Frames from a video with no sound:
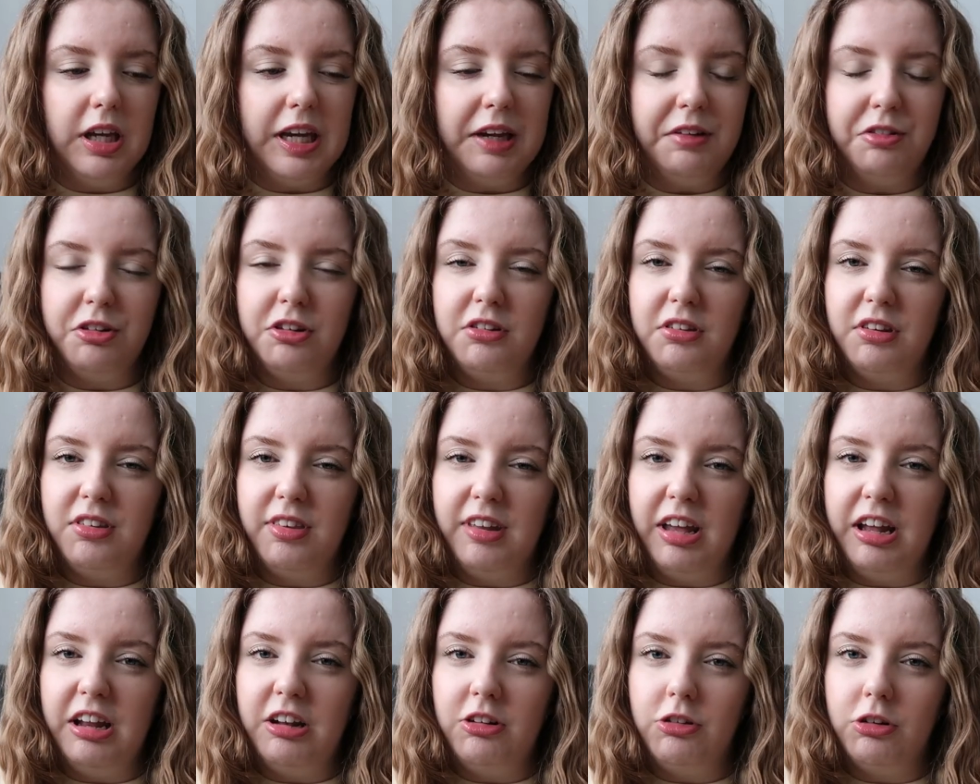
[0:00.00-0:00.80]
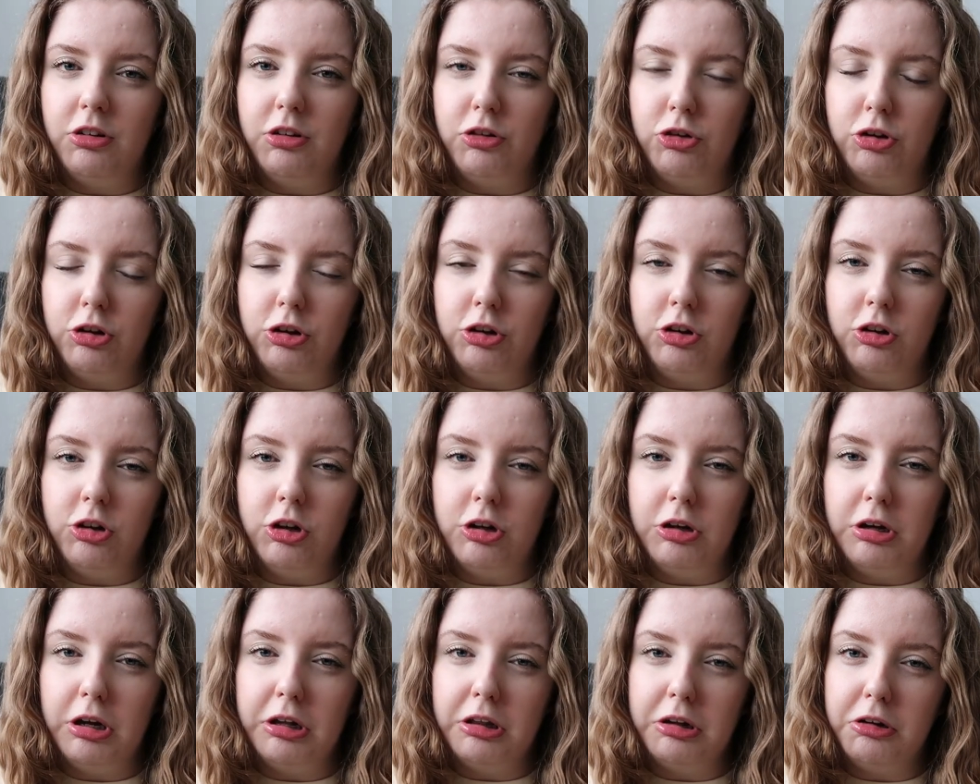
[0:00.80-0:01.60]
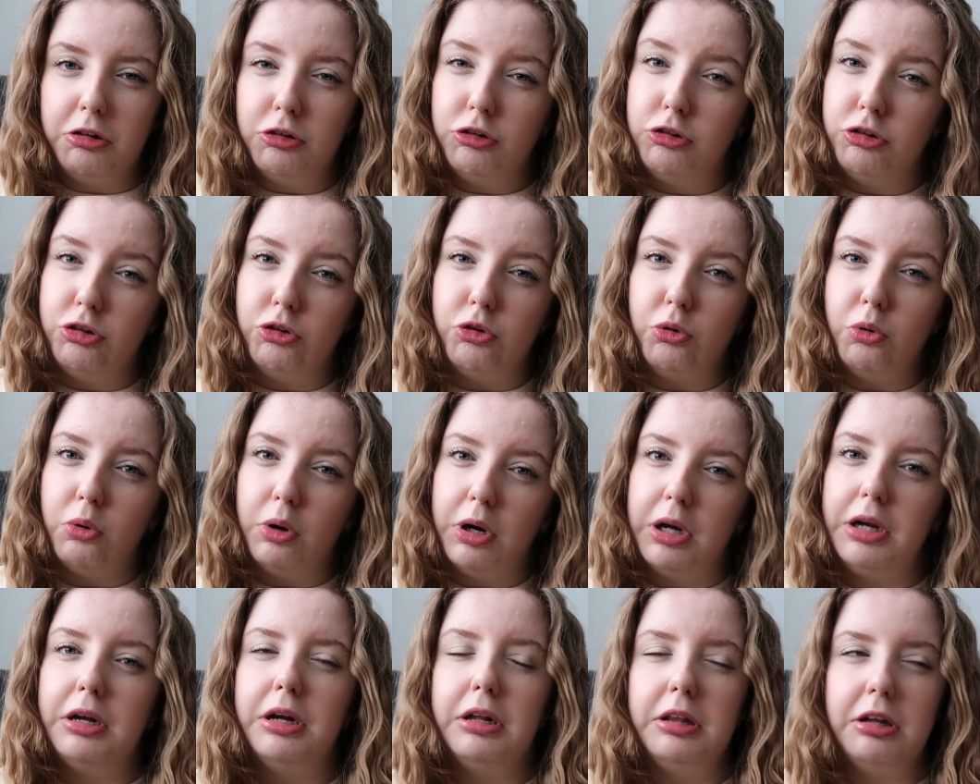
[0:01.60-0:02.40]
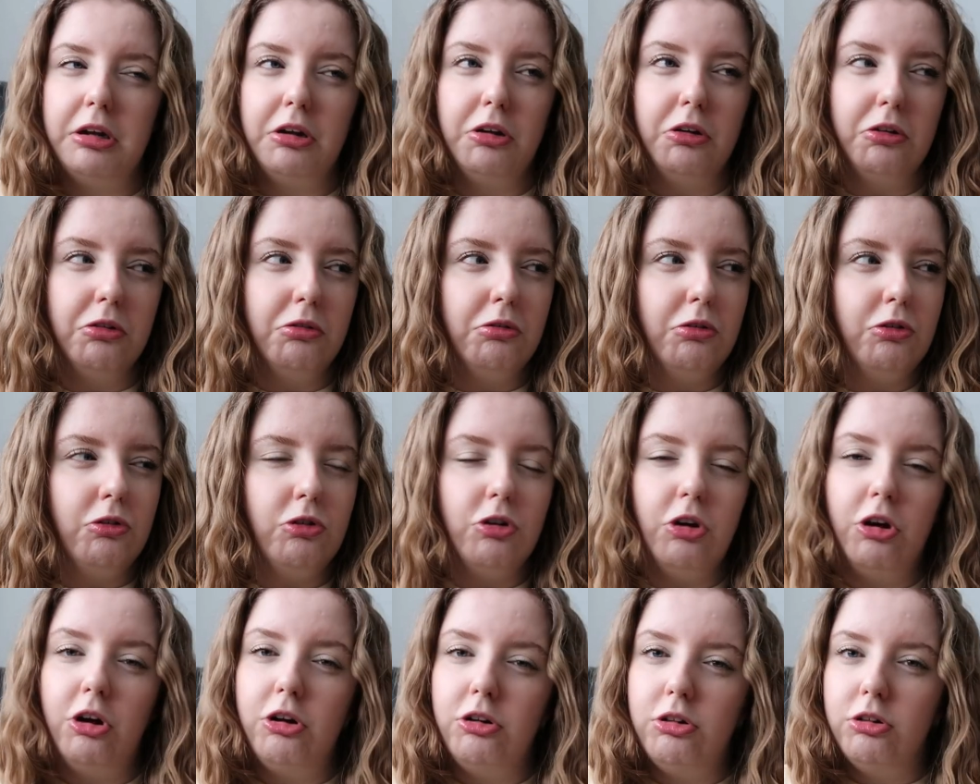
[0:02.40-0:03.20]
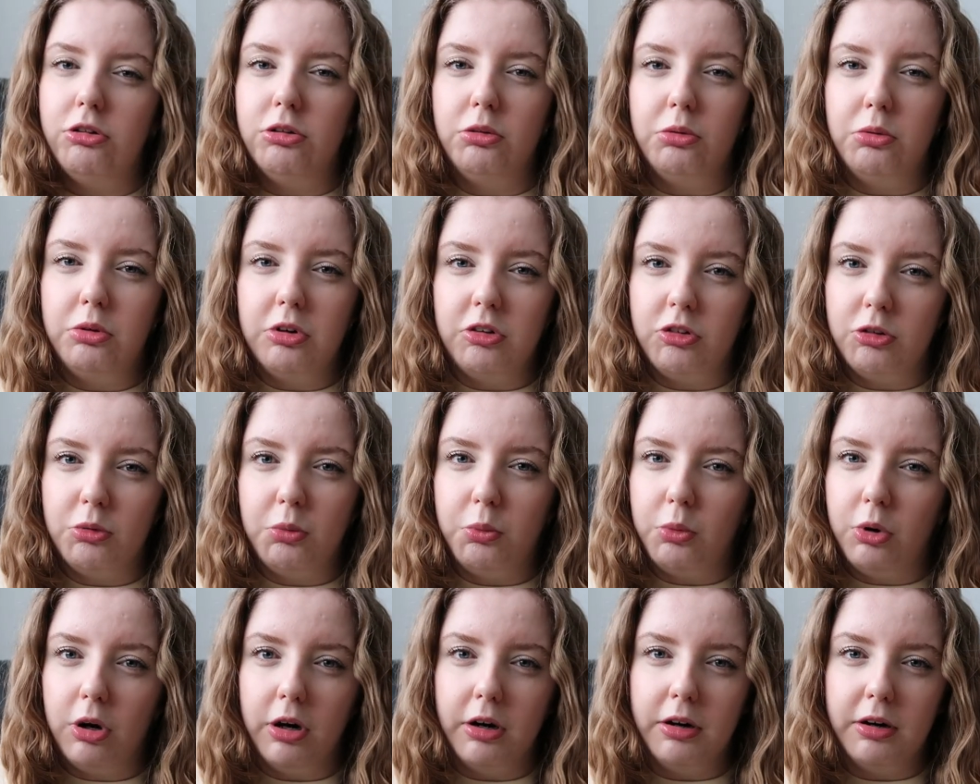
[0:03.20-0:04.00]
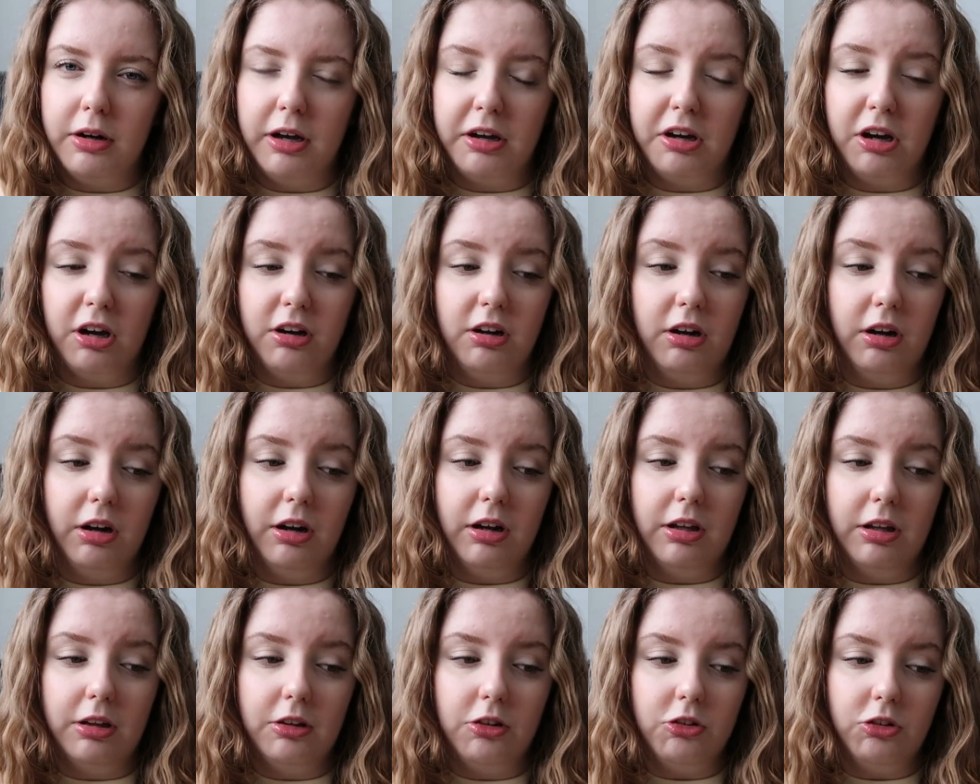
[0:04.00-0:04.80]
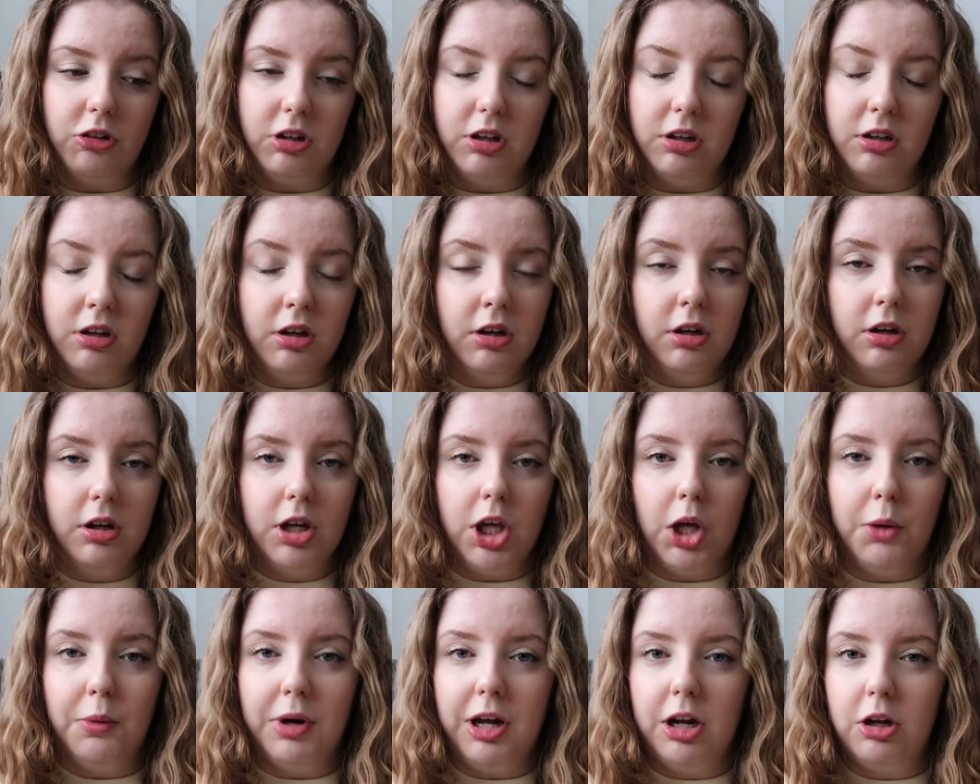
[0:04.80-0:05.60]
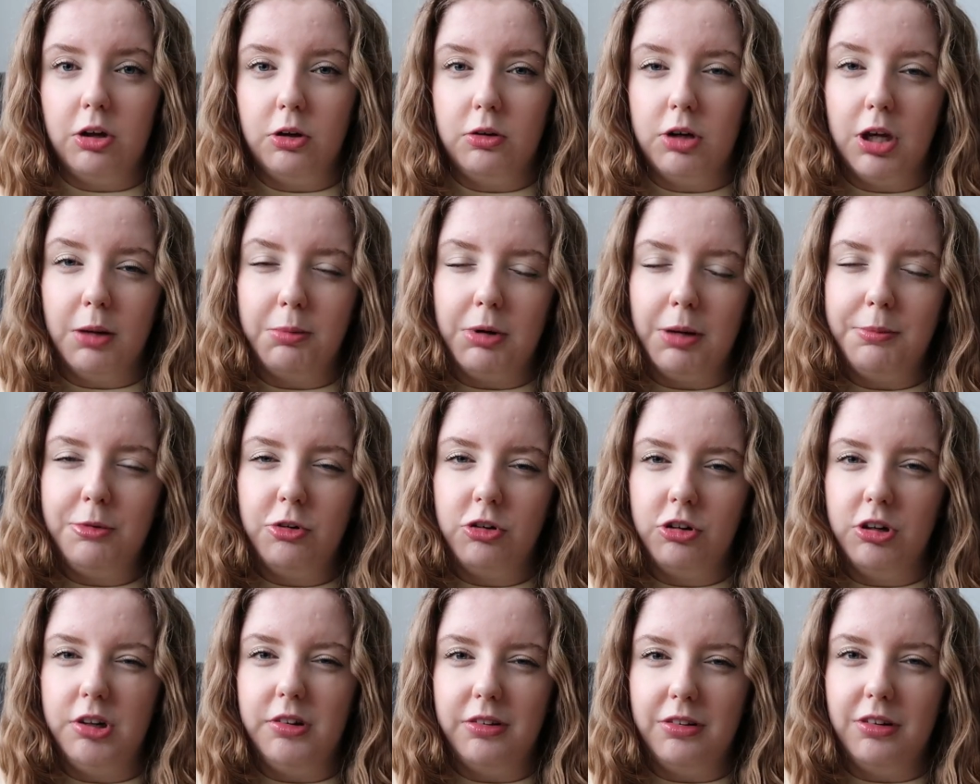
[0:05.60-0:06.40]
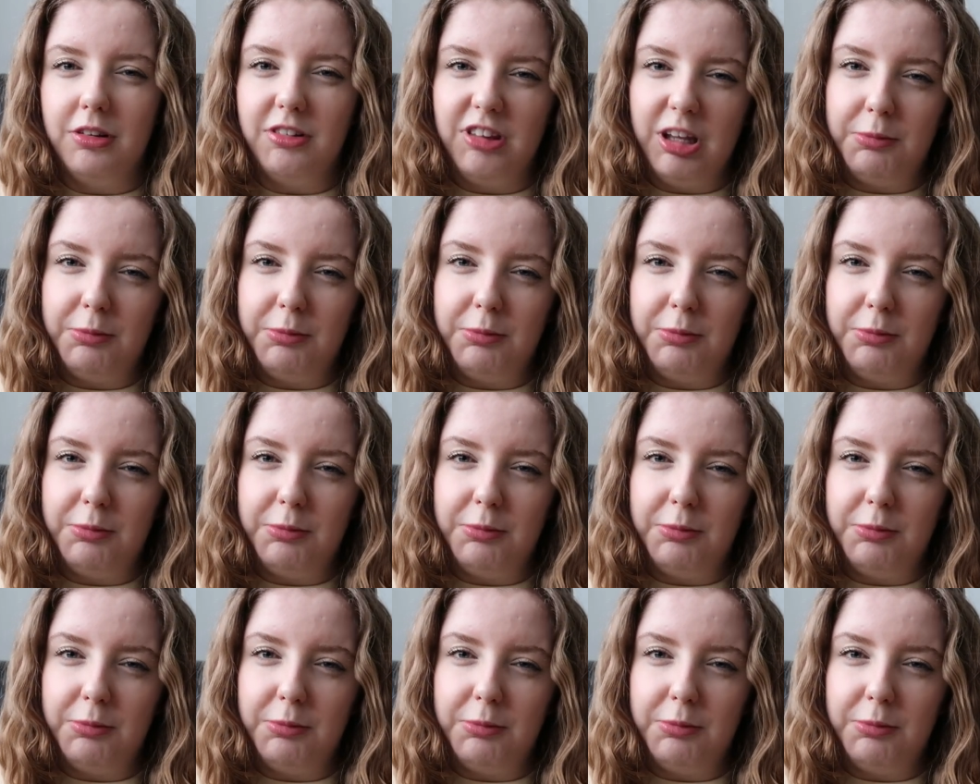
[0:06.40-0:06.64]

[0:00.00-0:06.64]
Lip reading: I just decided just to do a little story, a little download as it were. I got an analogy a while ago. I'll probably show this in